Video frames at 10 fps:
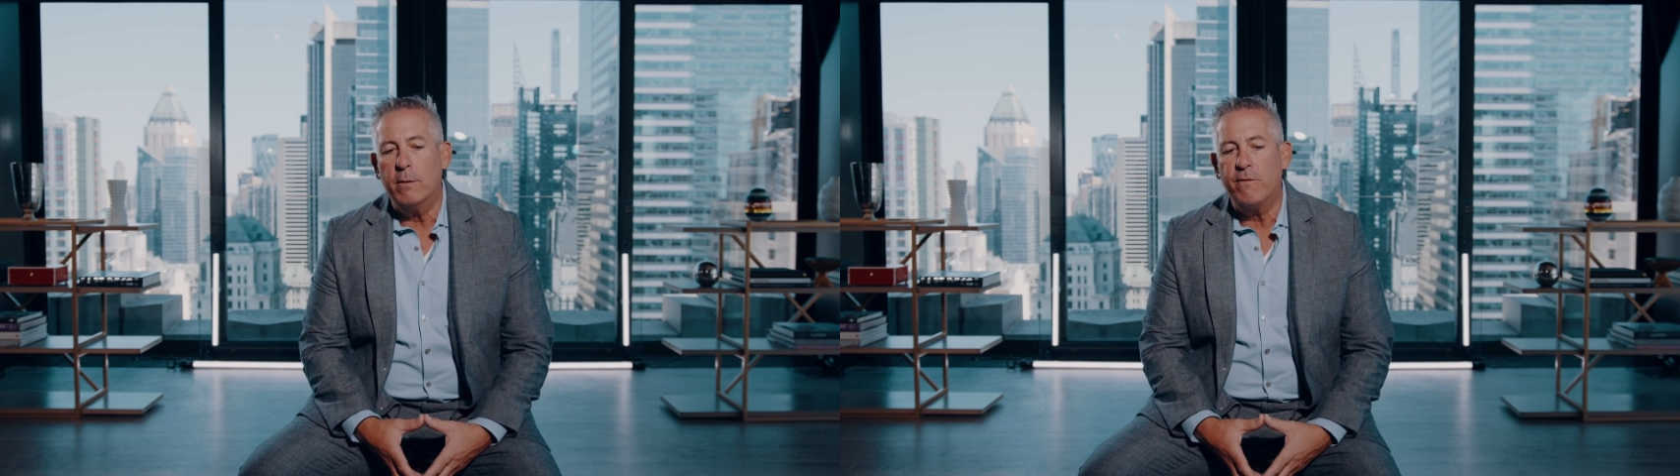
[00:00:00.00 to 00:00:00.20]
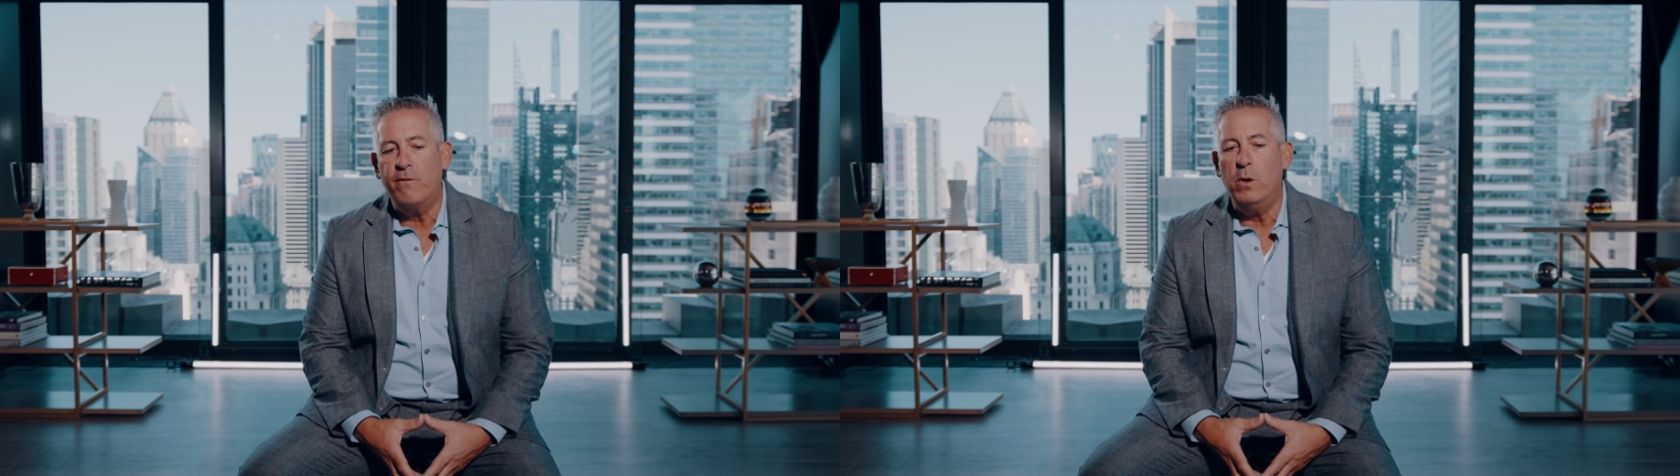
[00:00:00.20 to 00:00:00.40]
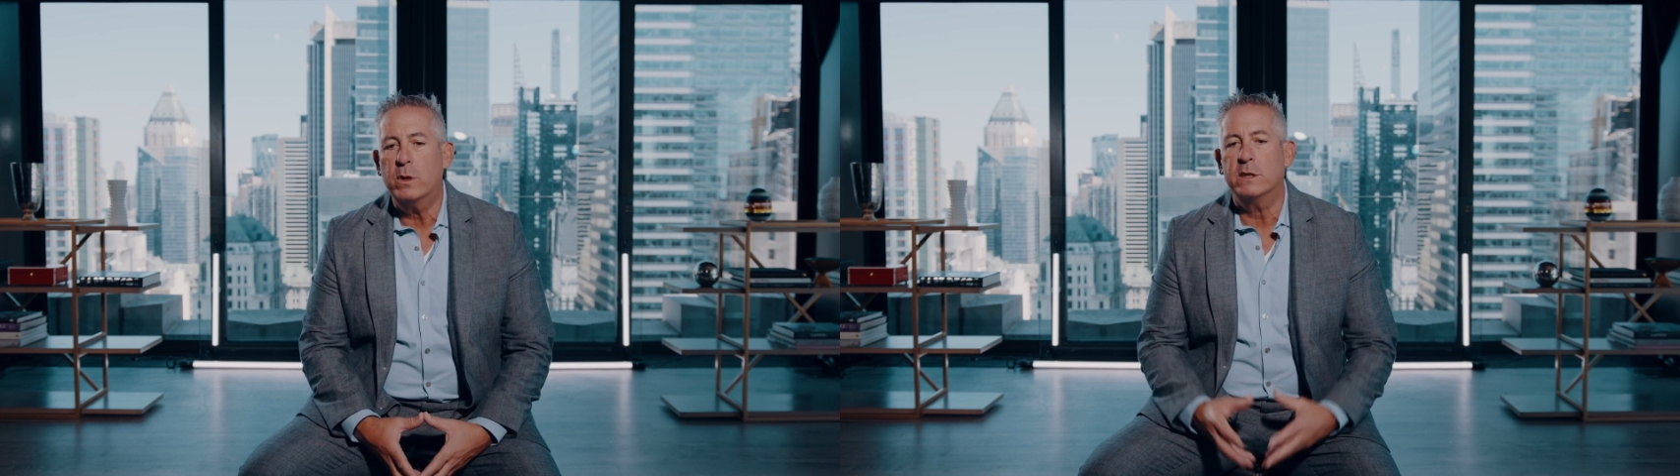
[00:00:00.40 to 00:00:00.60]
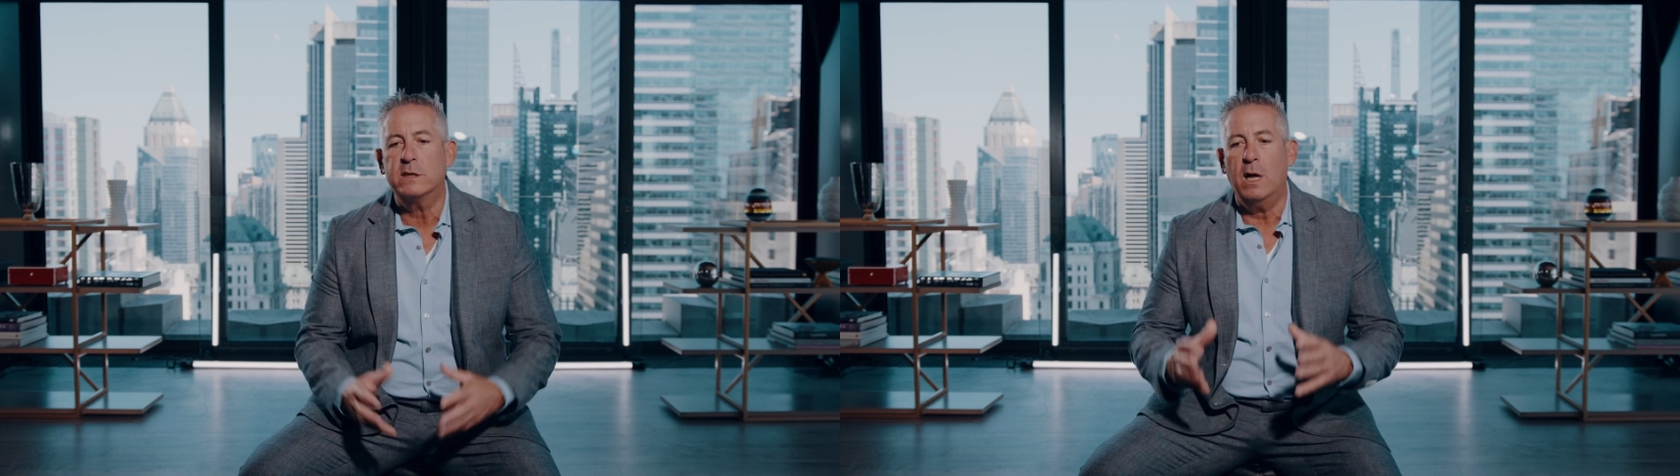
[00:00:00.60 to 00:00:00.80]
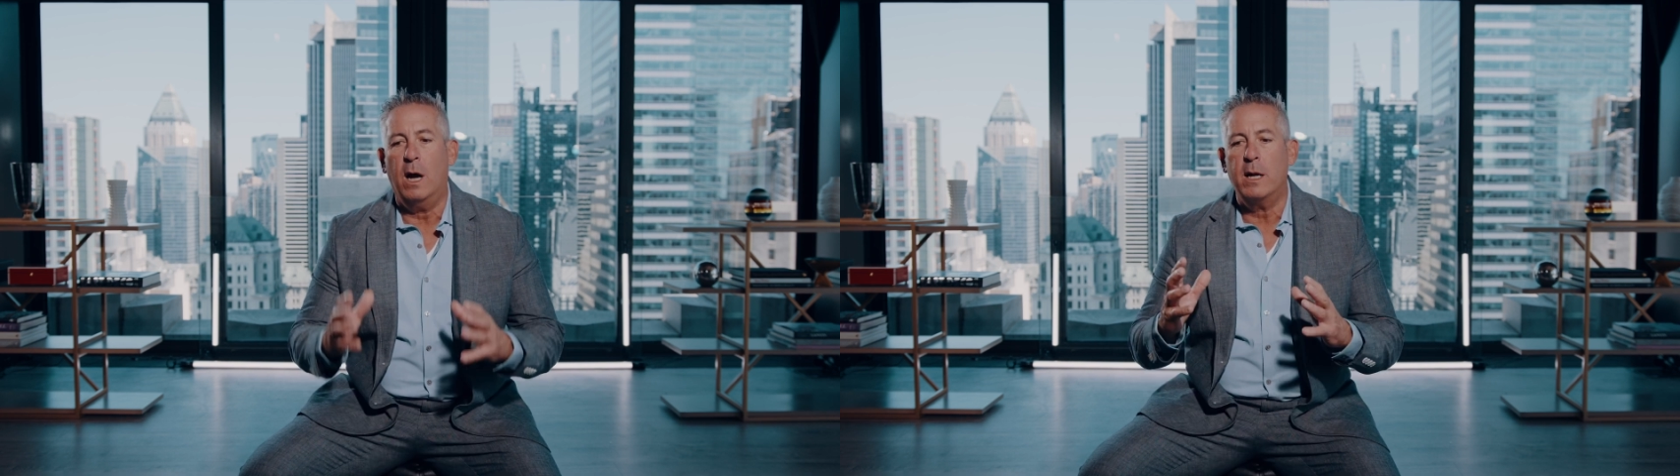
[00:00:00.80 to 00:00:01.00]

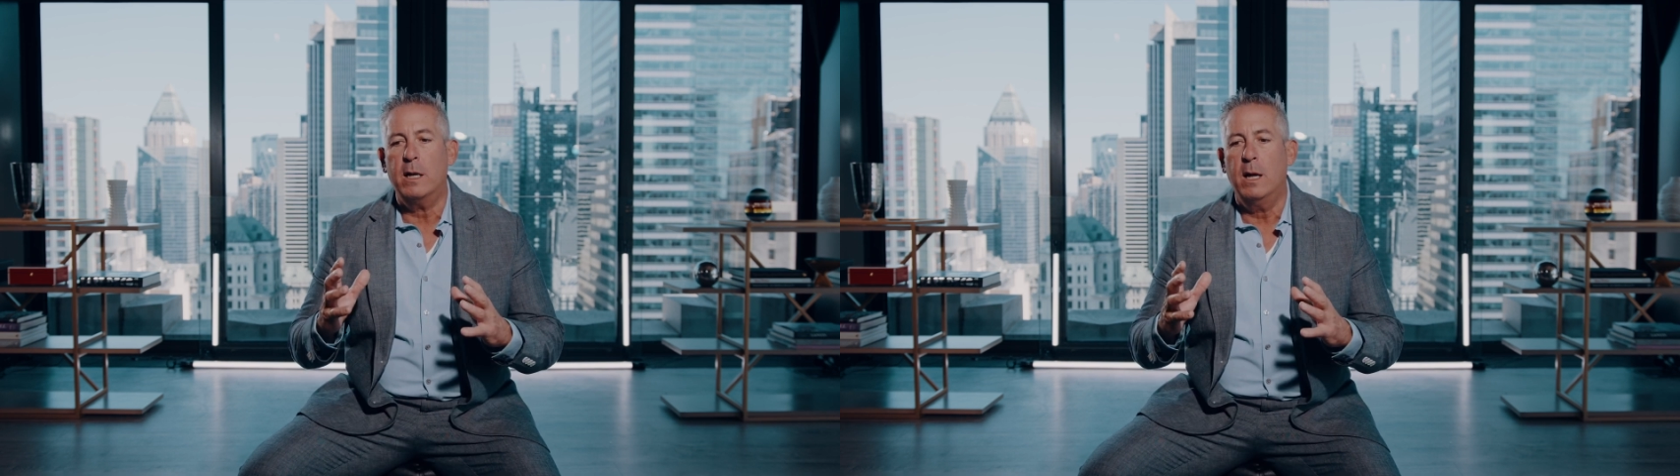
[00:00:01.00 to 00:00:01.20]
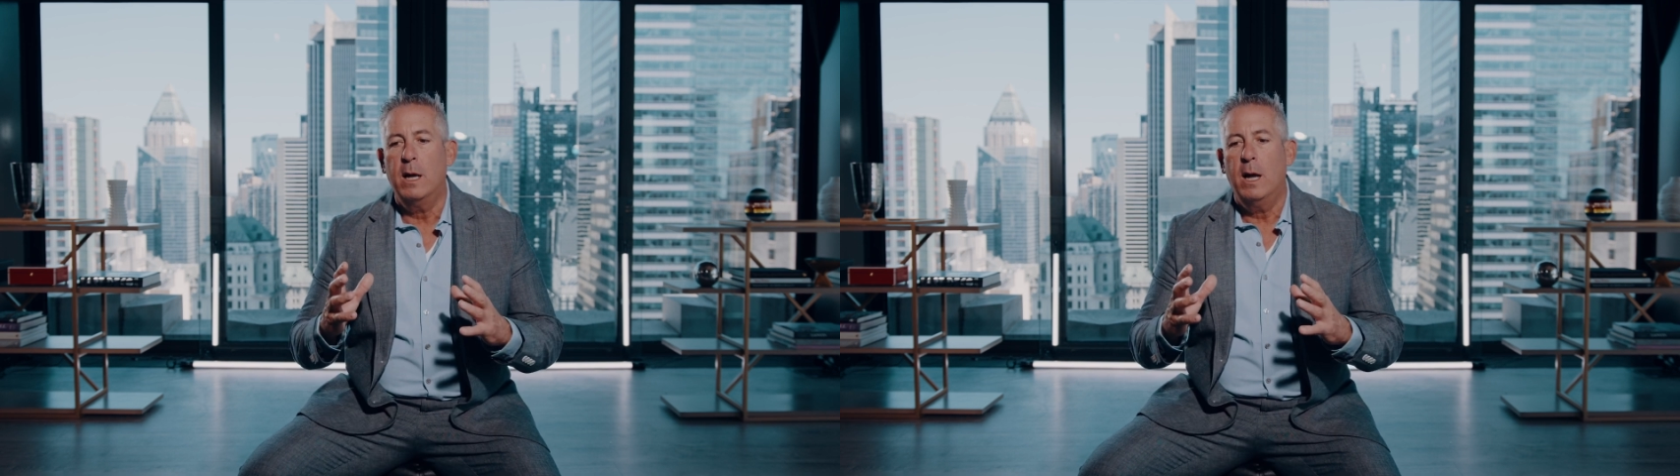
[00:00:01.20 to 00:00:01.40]
focused on